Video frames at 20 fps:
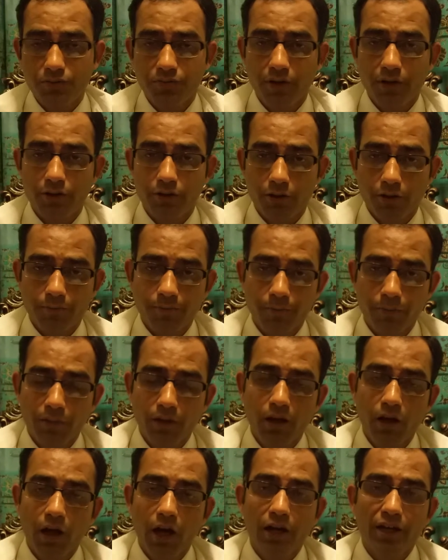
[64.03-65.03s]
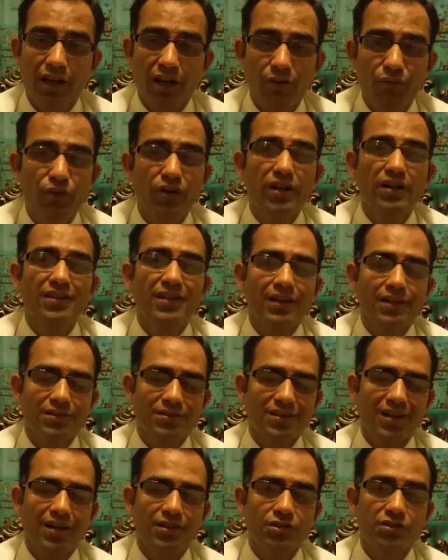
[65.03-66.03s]
further and convert that
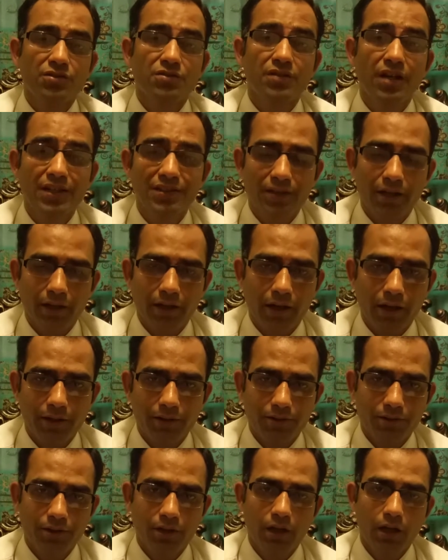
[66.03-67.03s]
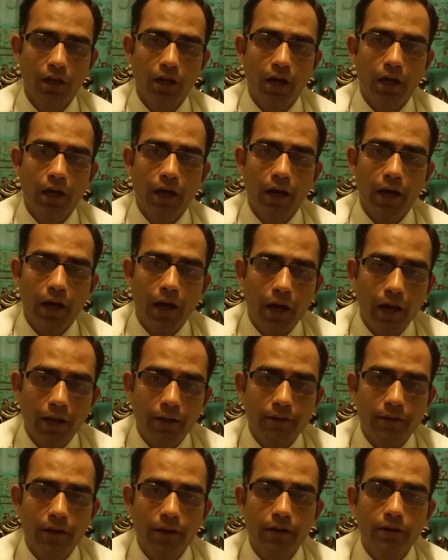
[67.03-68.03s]
starch into disaccharides.
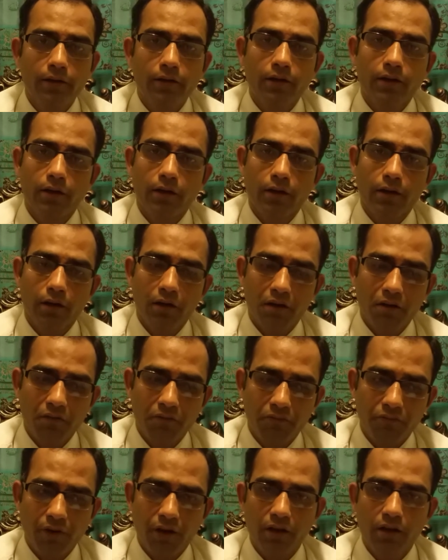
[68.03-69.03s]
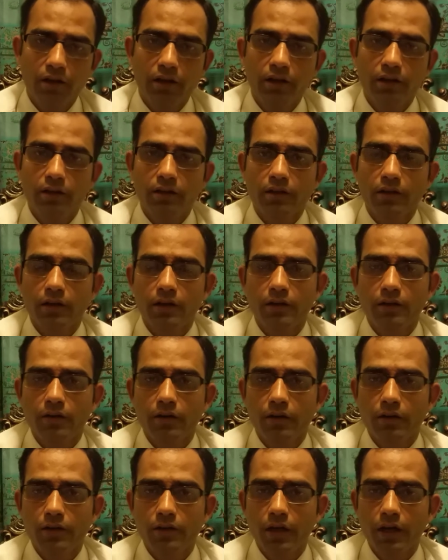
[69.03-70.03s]
And then finally, in the
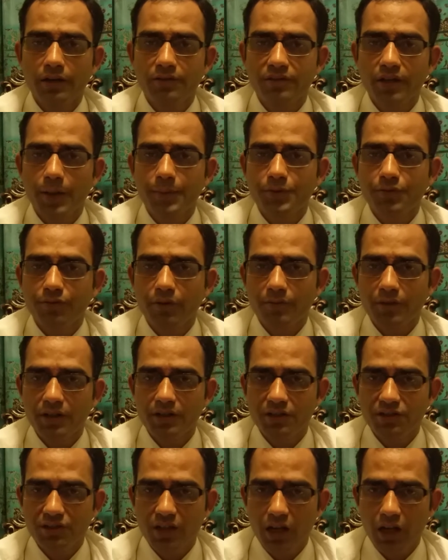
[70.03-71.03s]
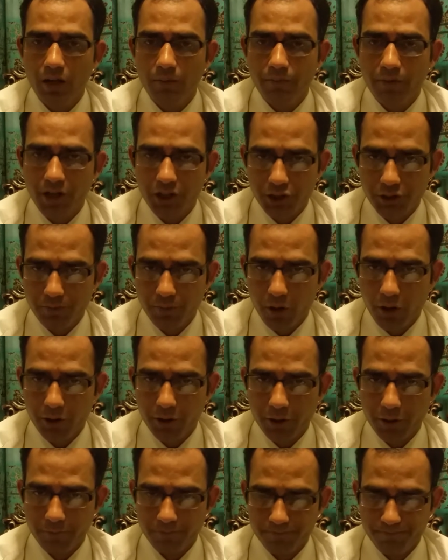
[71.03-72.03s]
enzymes from the intestinal brush
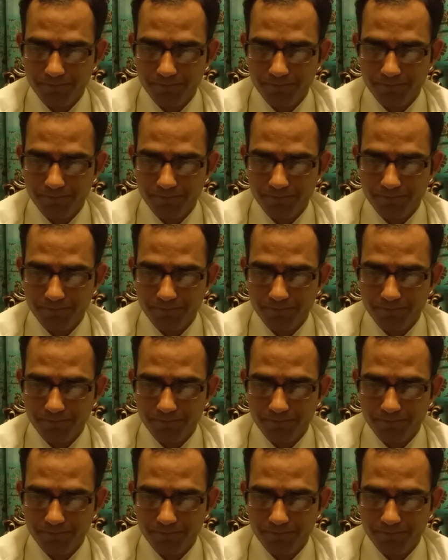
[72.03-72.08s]
border,